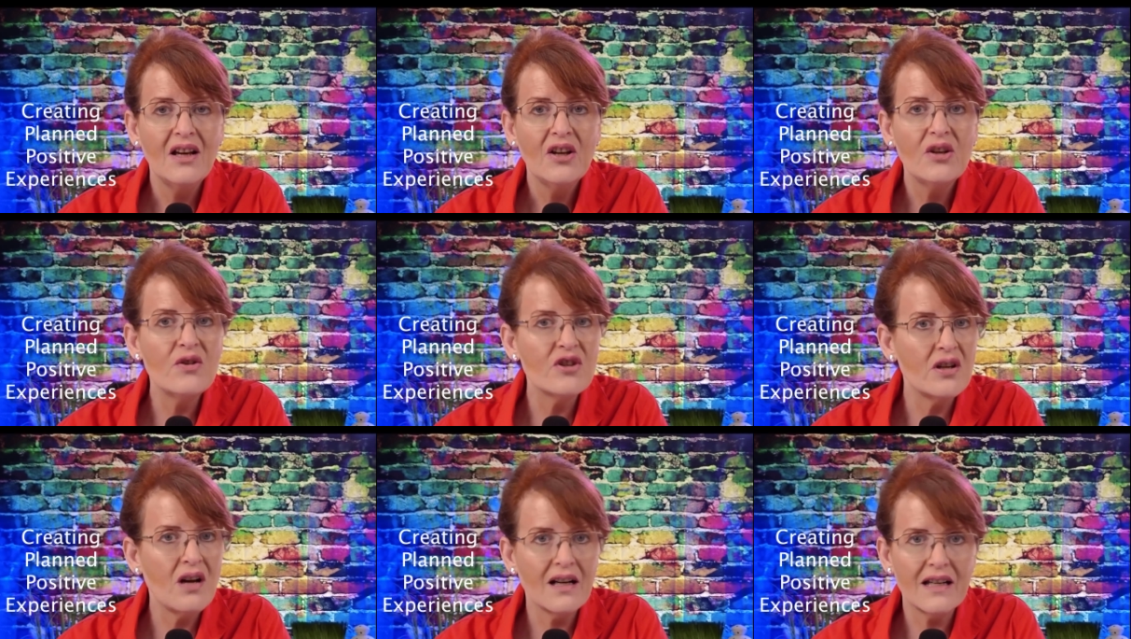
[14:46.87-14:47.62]
you
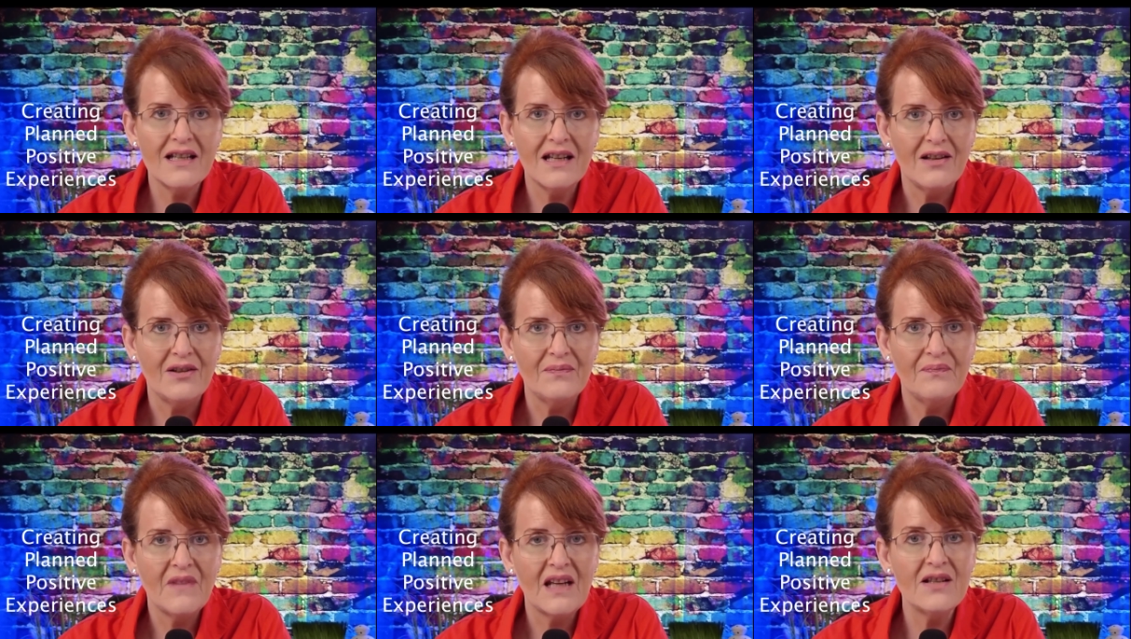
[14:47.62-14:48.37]
should not continue
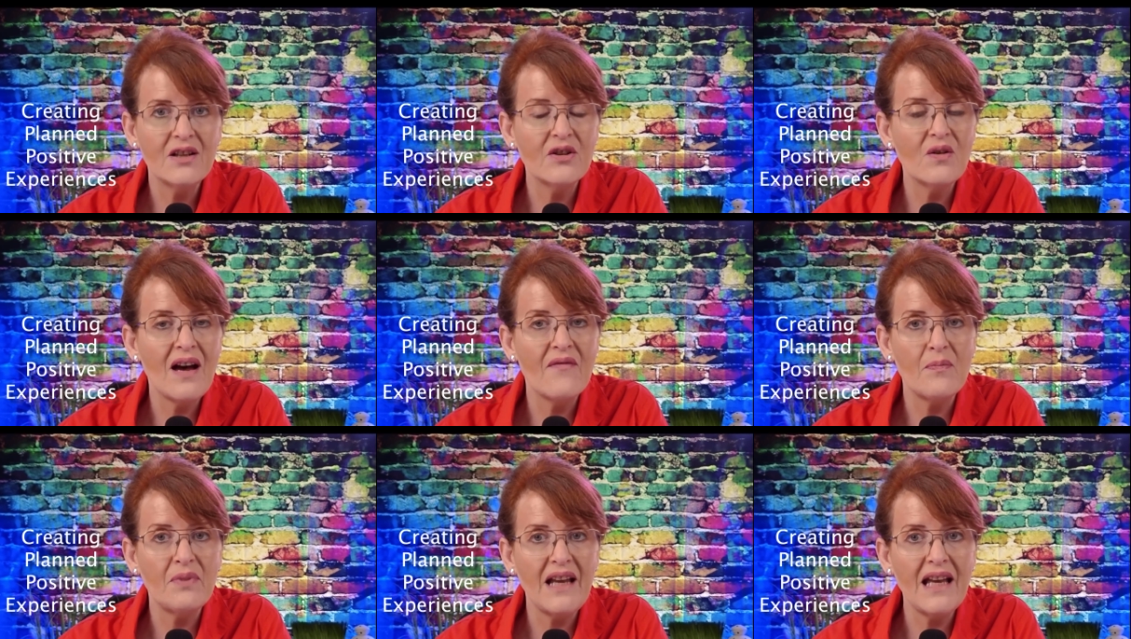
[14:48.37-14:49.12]
until you have
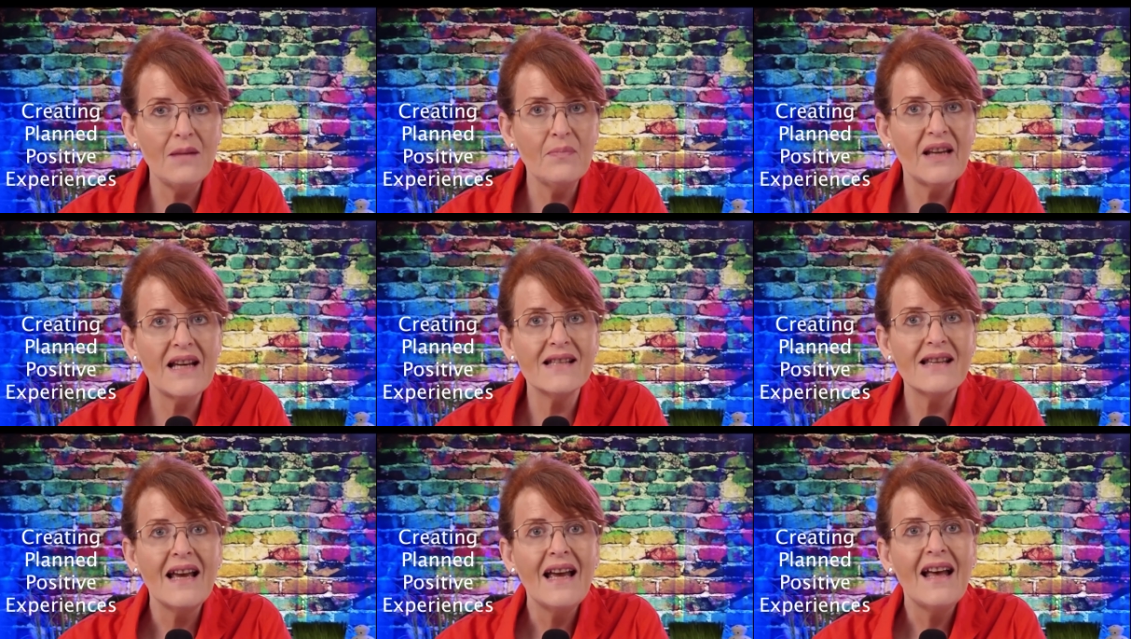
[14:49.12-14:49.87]
a plan in
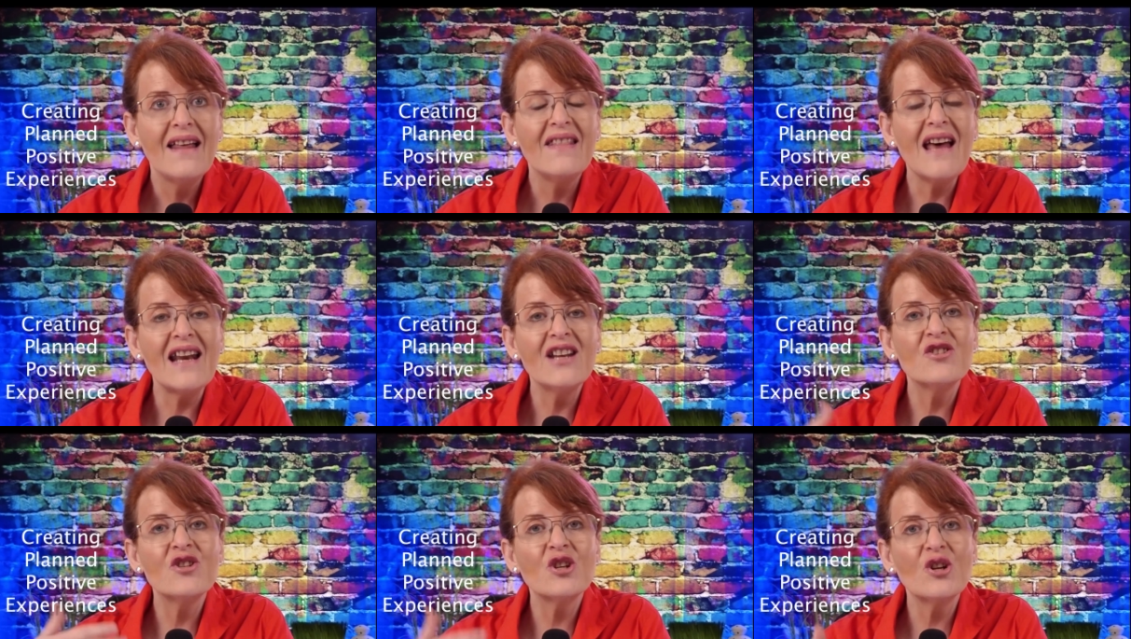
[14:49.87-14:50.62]
place that
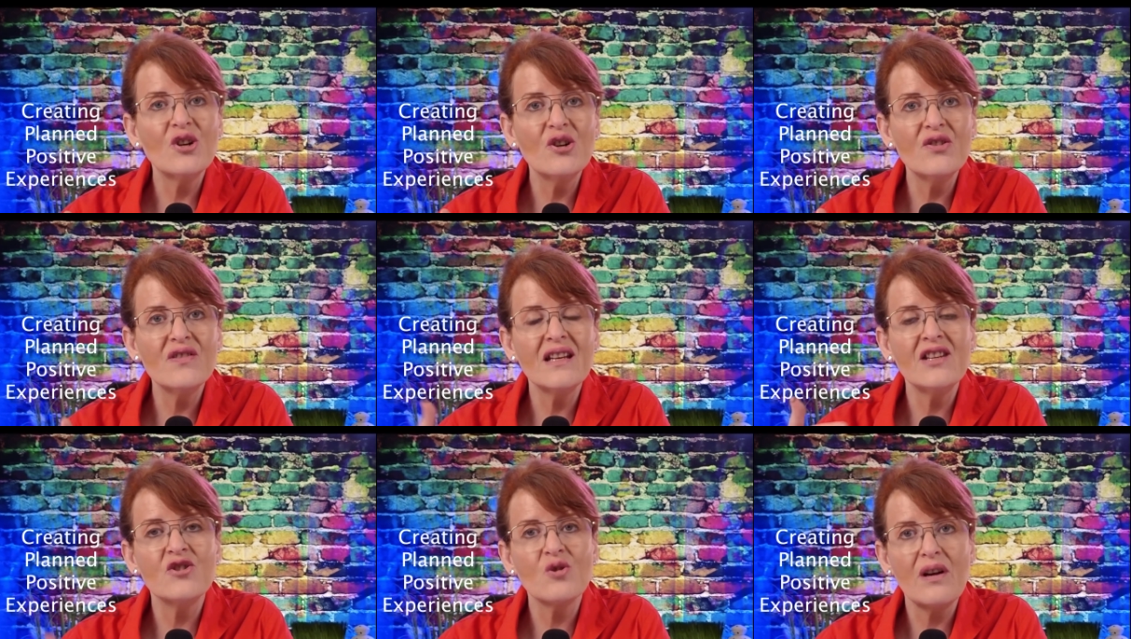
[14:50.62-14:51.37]
ensures
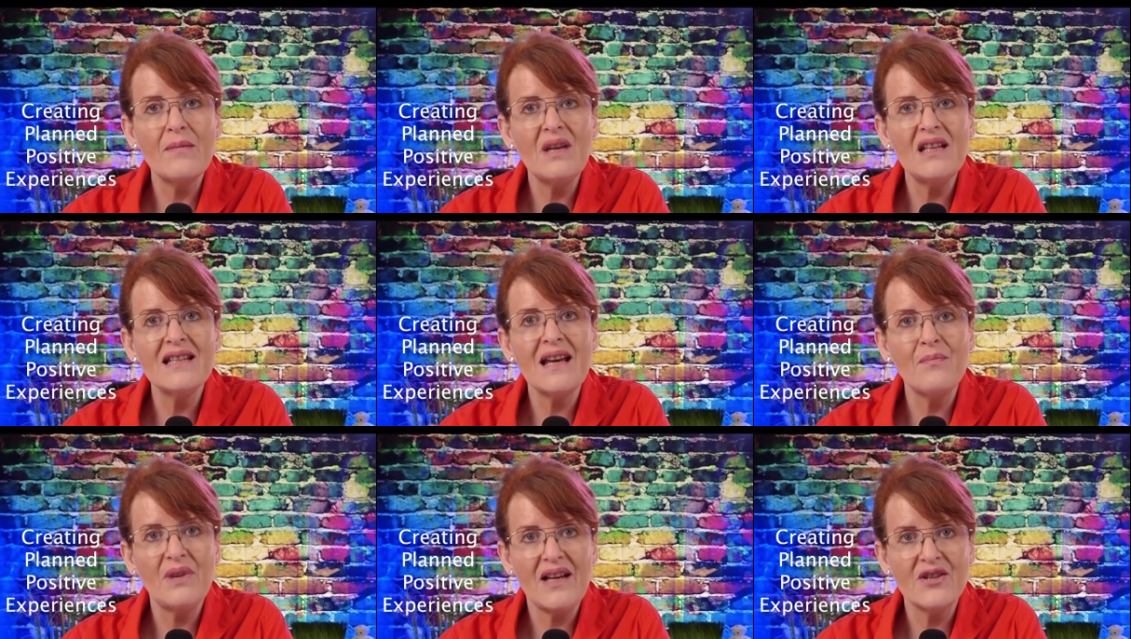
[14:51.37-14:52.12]
enjoyment
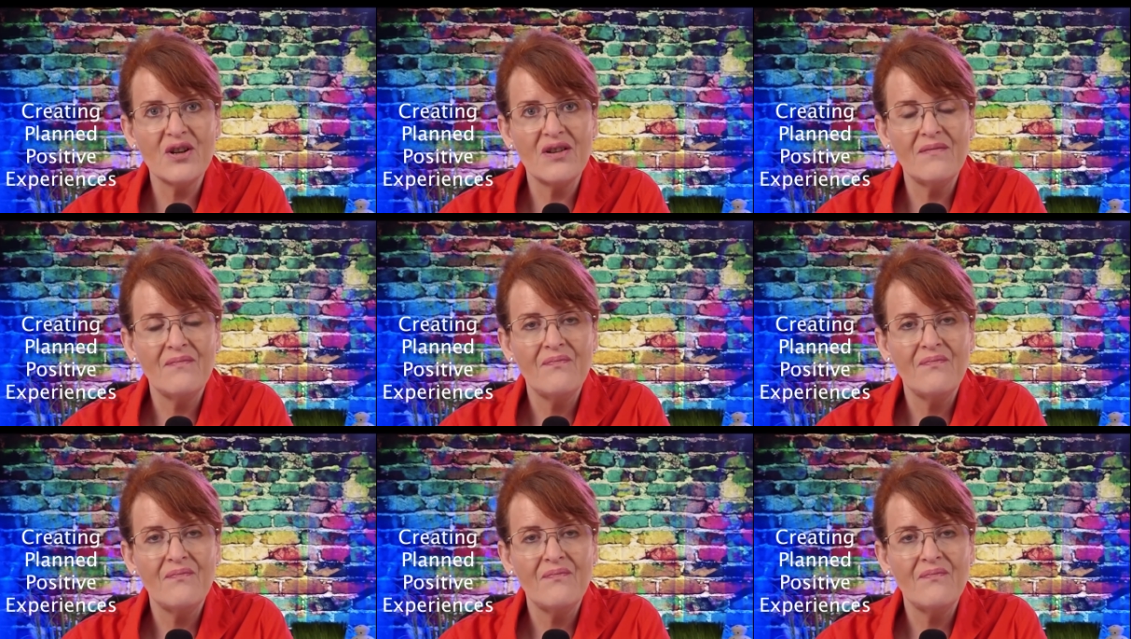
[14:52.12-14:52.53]
and pleasure.